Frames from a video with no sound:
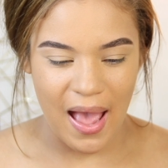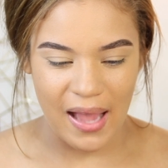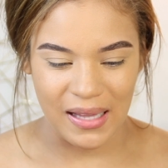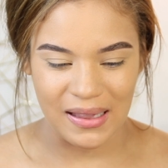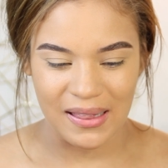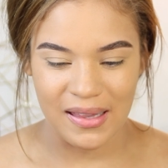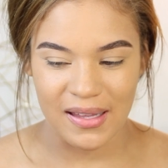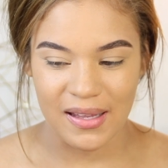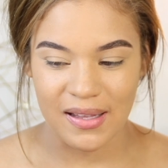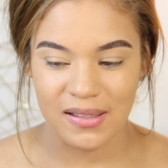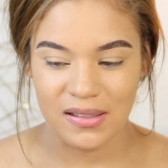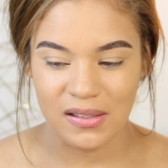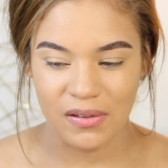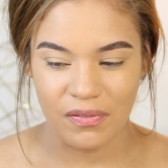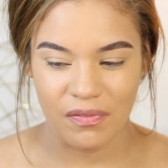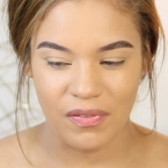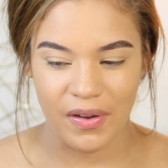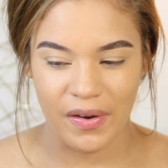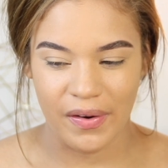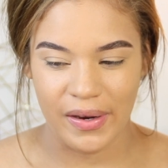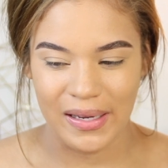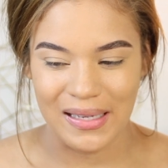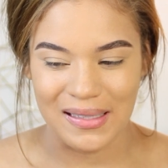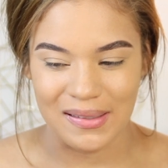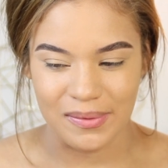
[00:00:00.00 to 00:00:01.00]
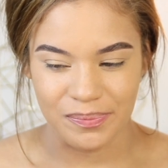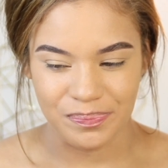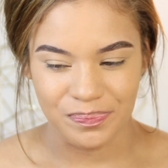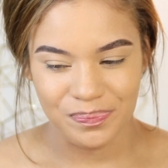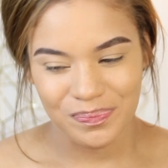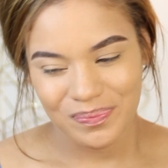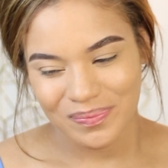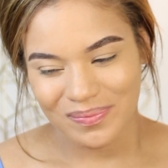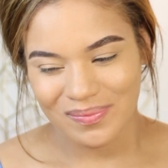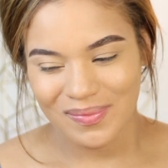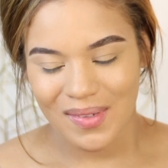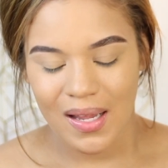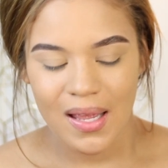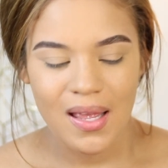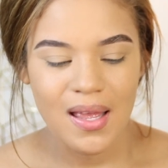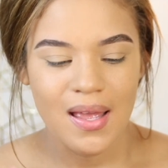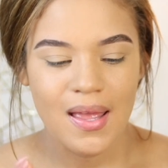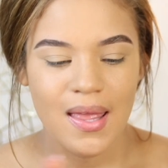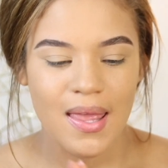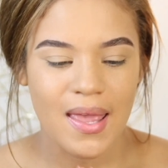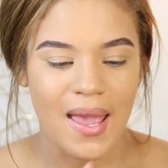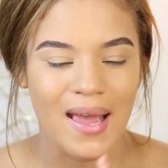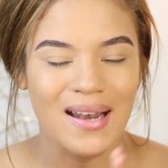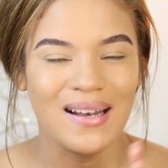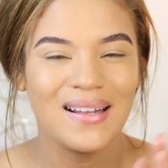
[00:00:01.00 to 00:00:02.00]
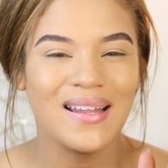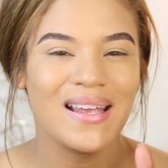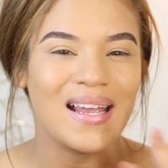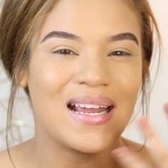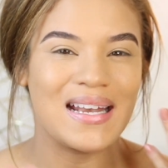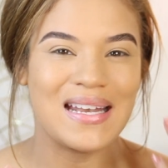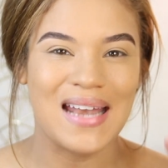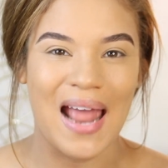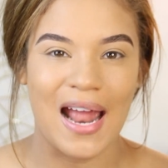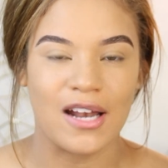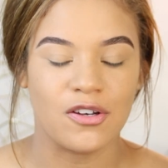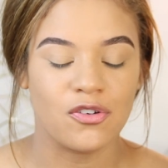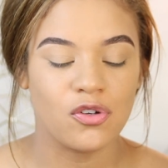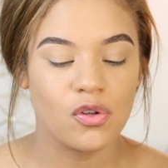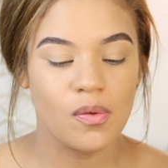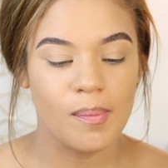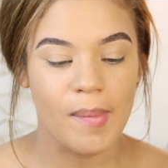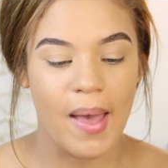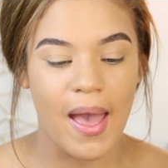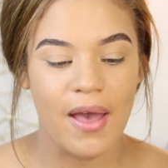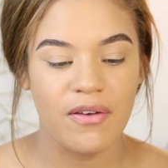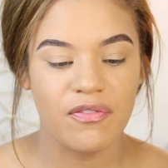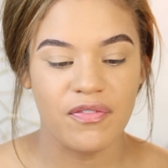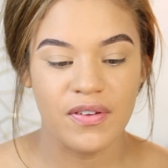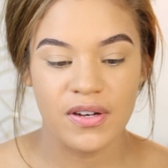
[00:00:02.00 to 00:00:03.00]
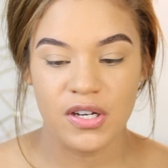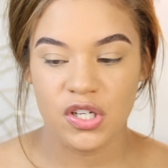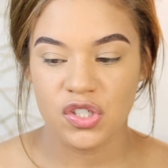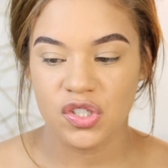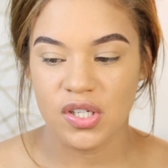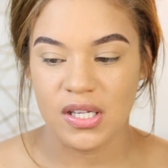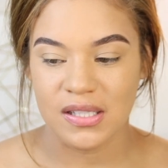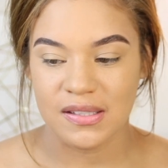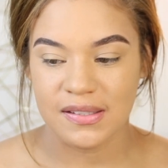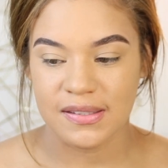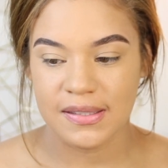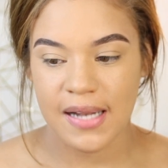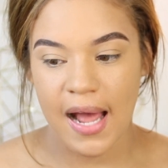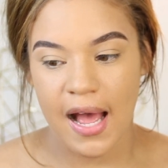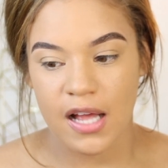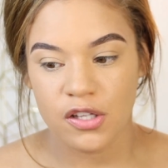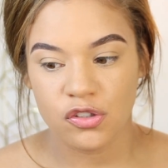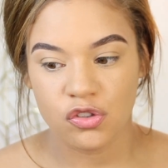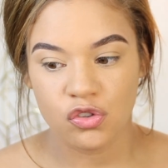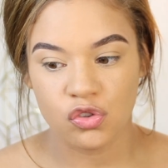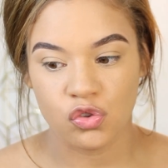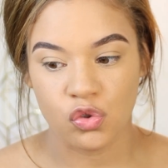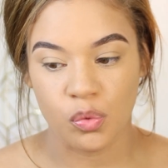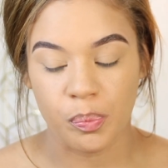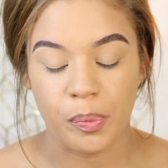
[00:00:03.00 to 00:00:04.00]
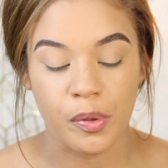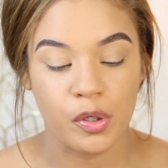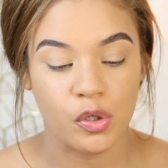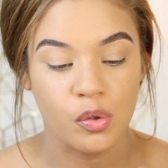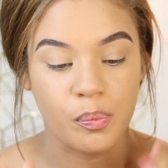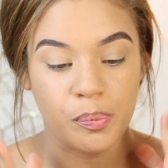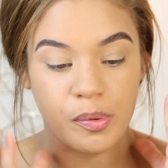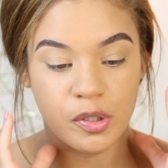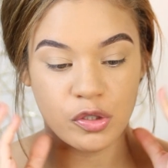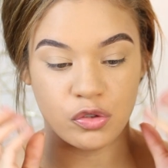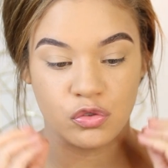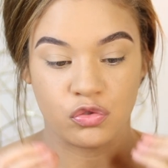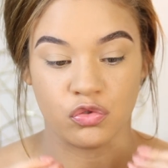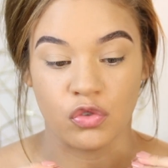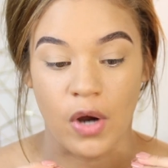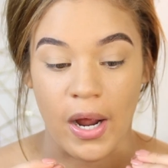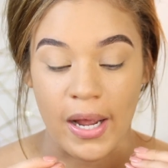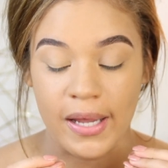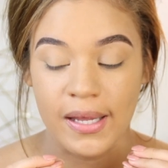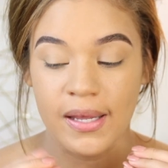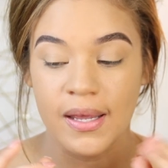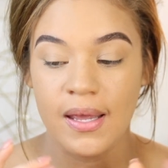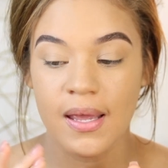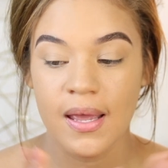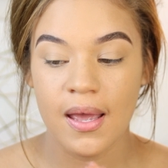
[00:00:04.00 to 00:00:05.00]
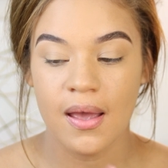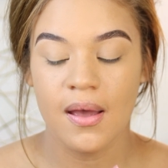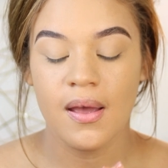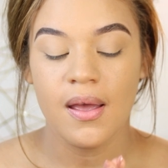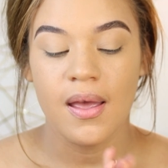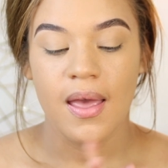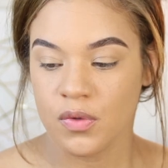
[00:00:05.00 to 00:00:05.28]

I think it's a very kind of like a natural matte finish. It's not super duper drying.